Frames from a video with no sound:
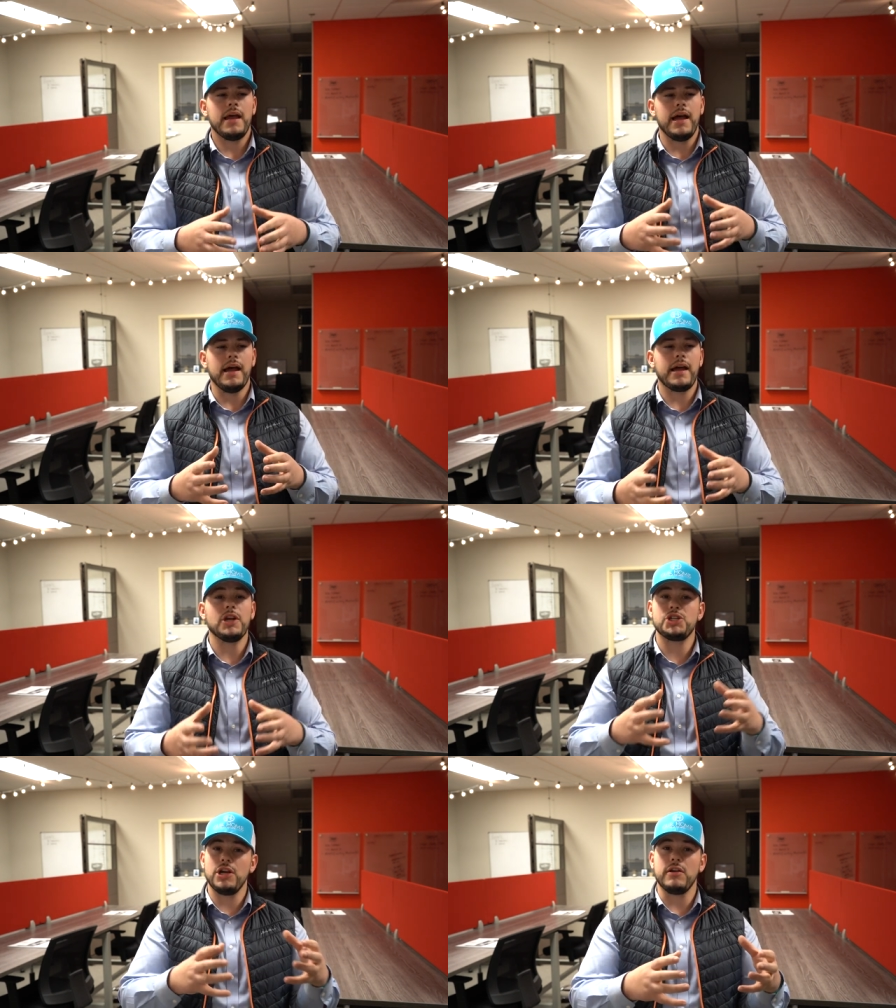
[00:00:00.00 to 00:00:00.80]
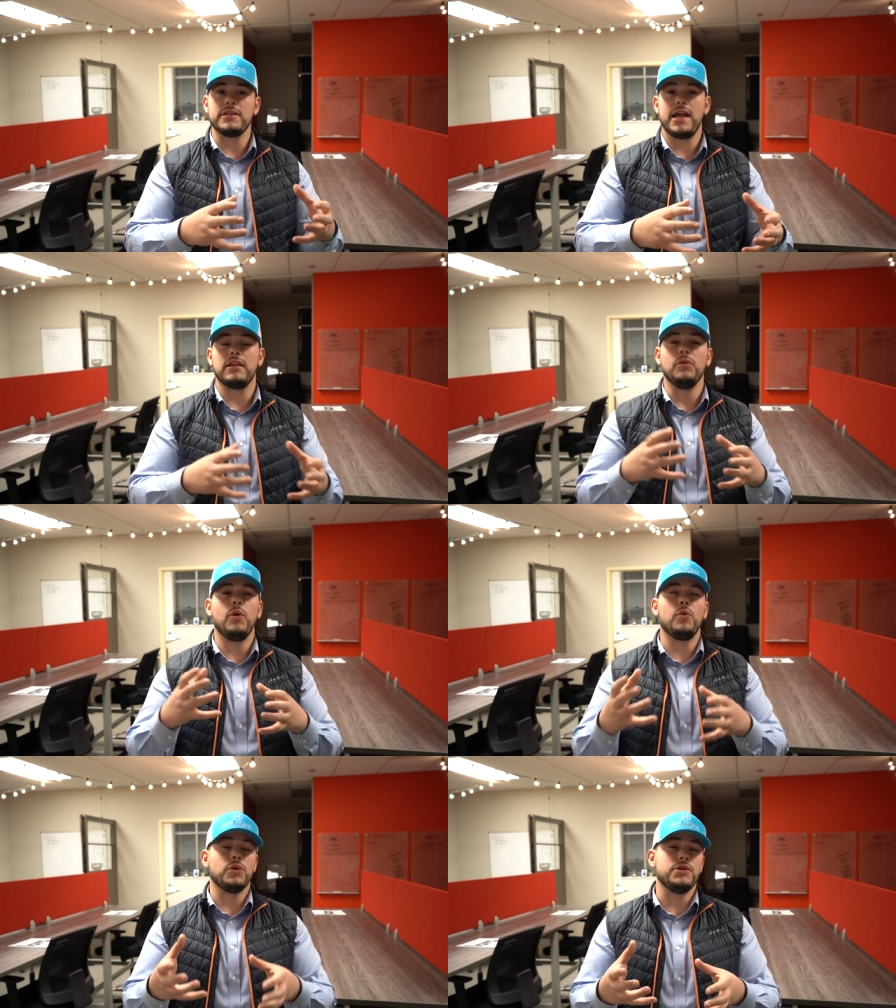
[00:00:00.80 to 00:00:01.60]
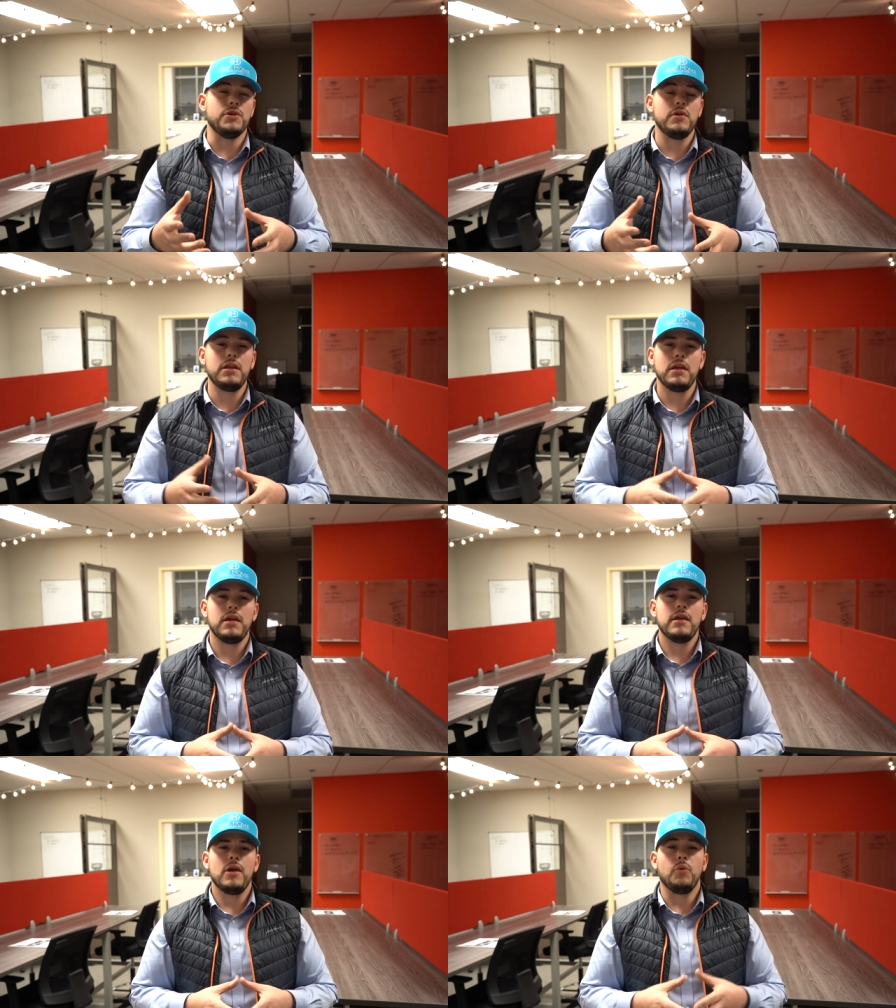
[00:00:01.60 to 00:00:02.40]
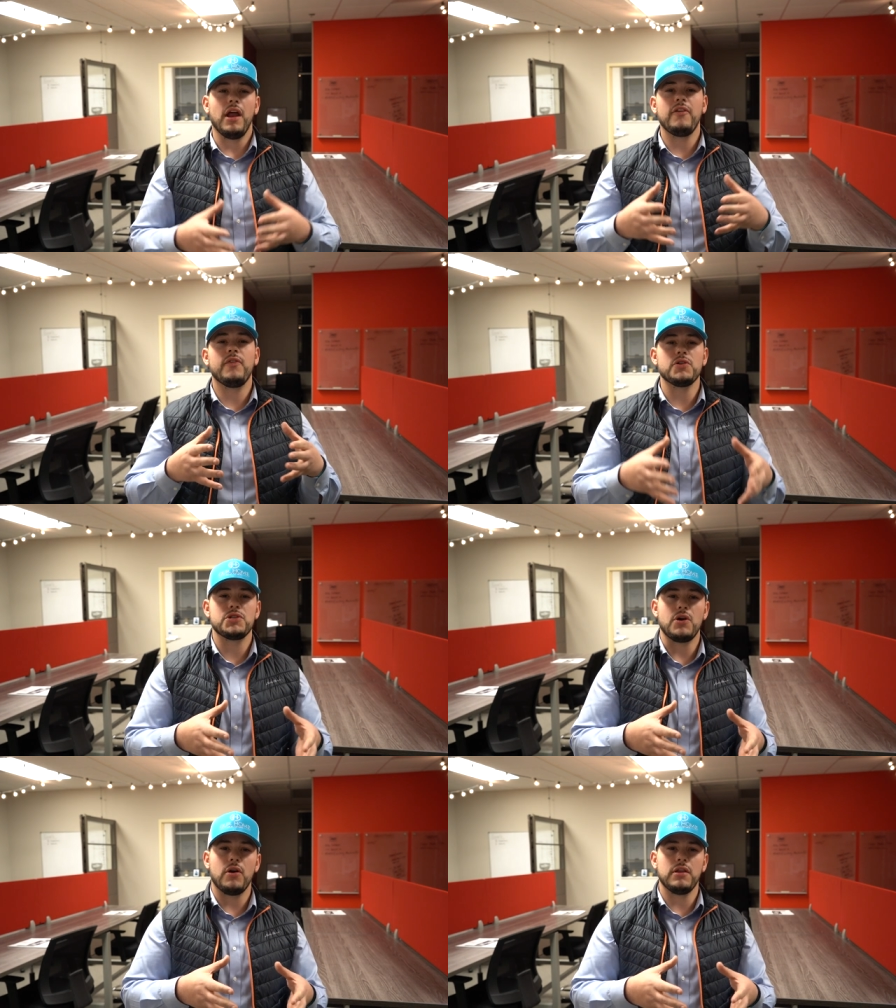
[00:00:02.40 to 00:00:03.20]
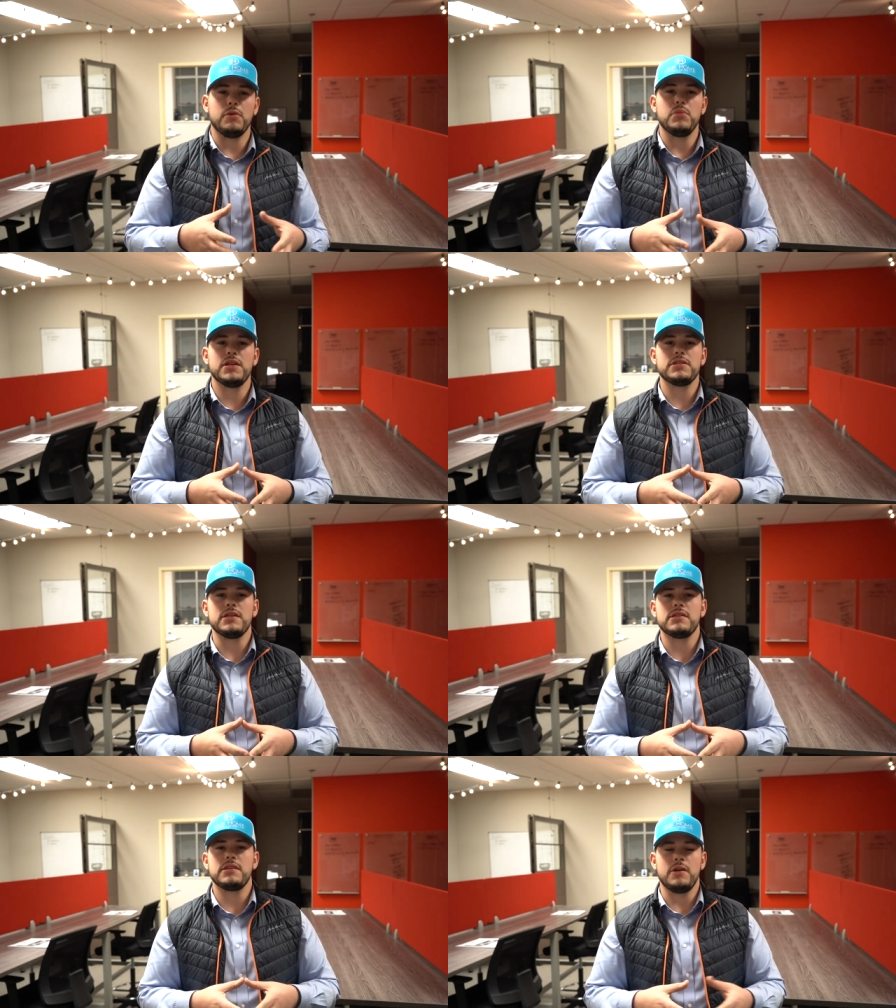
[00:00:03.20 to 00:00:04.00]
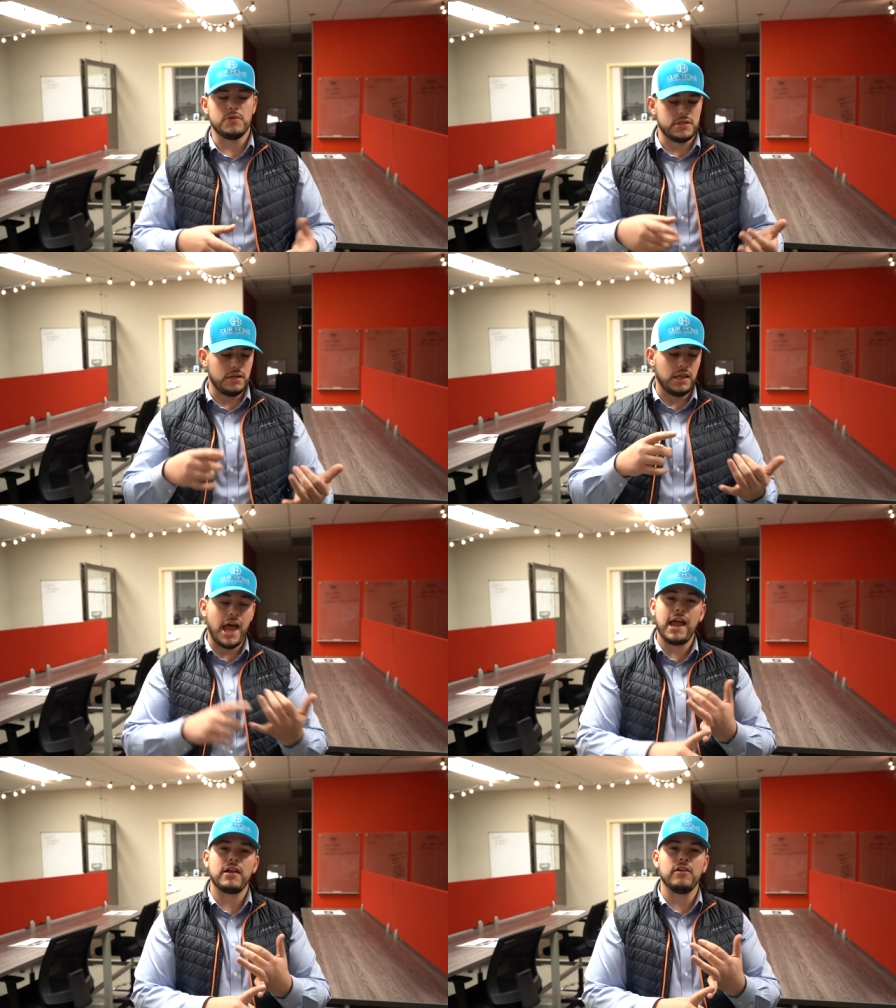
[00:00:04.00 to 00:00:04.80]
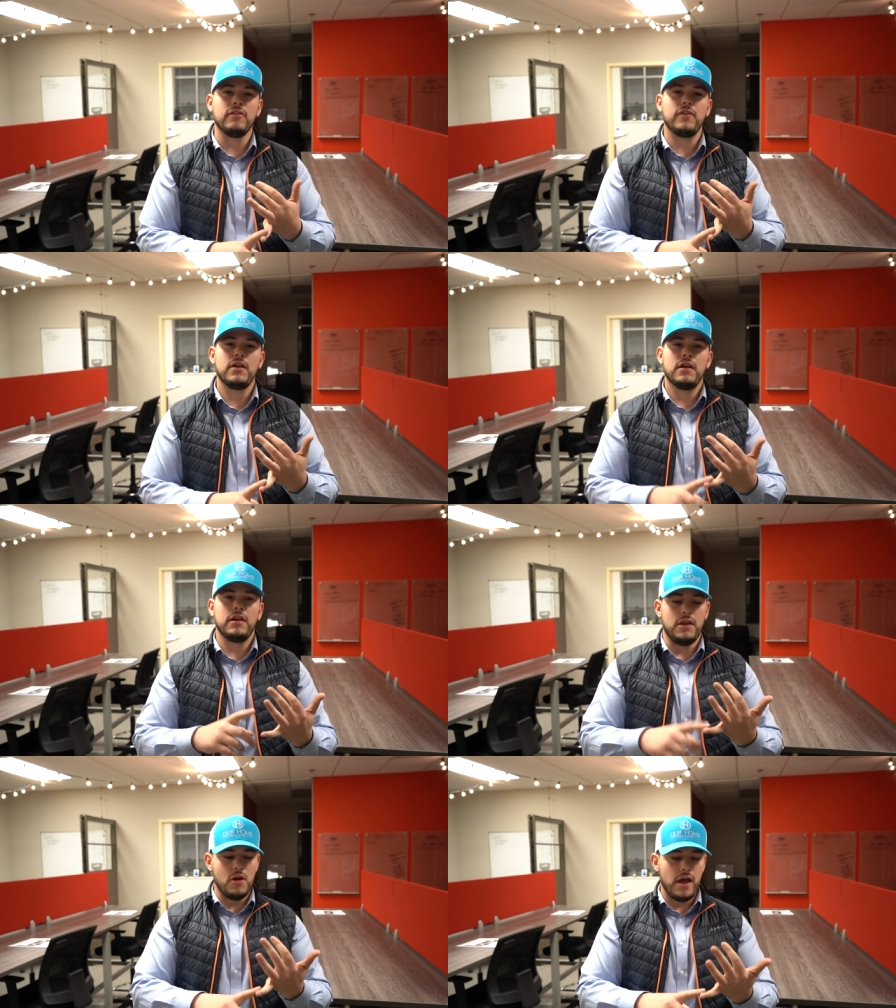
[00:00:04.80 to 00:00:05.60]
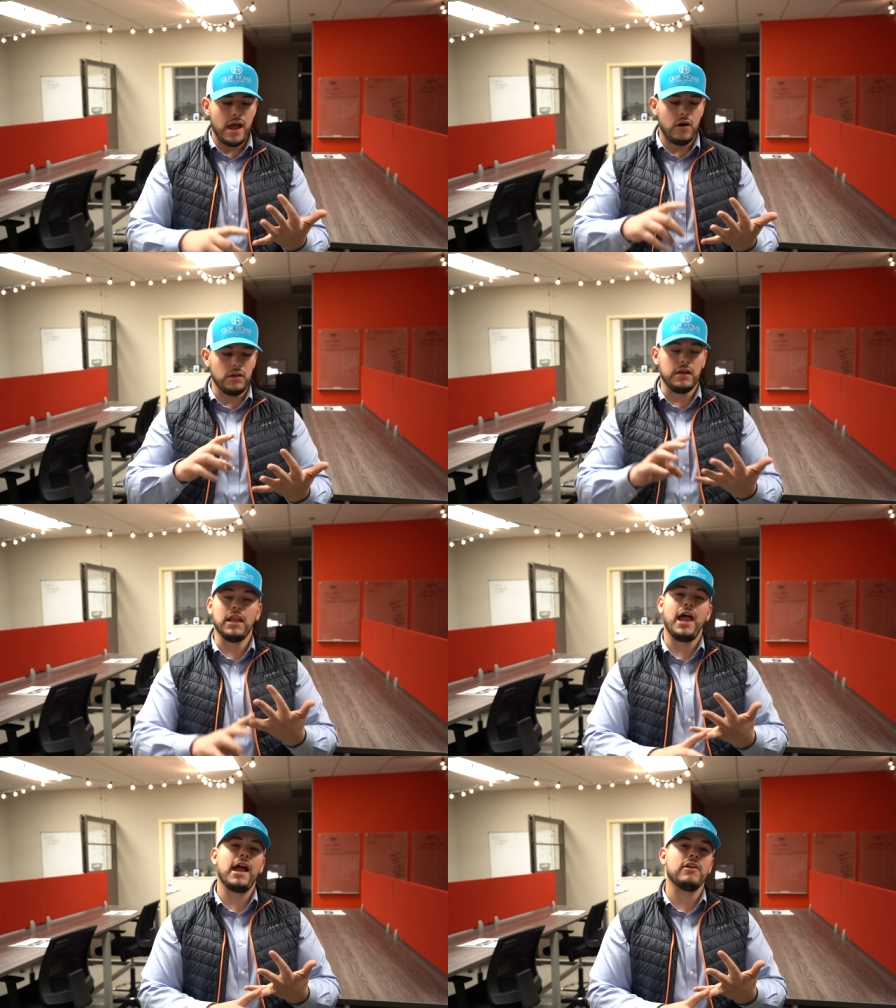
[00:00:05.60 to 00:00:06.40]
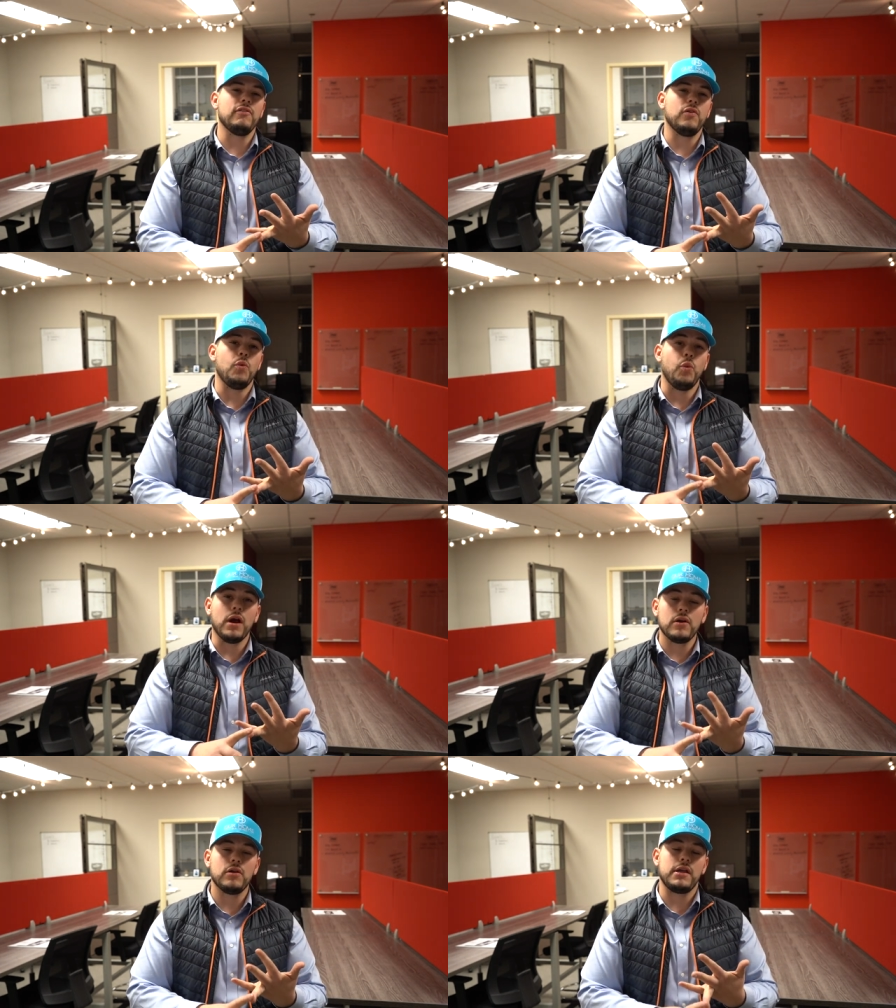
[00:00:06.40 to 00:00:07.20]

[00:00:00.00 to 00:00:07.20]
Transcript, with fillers: uh, kind of share exactly what we're doing when I first started in the business, it was a lack of know-how and a lack of where to